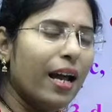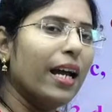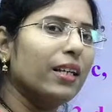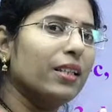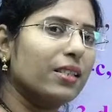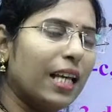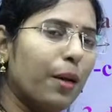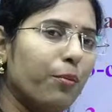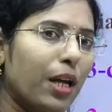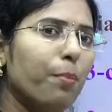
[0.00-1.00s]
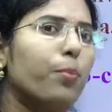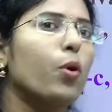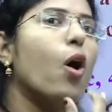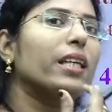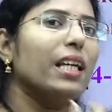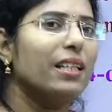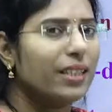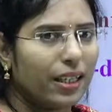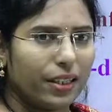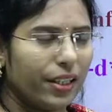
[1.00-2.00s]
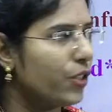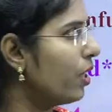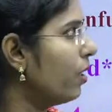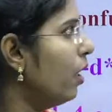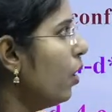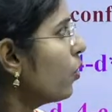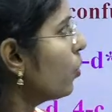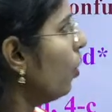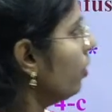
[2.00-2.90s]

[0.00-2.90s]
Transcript: at the same time bronchial secretion. So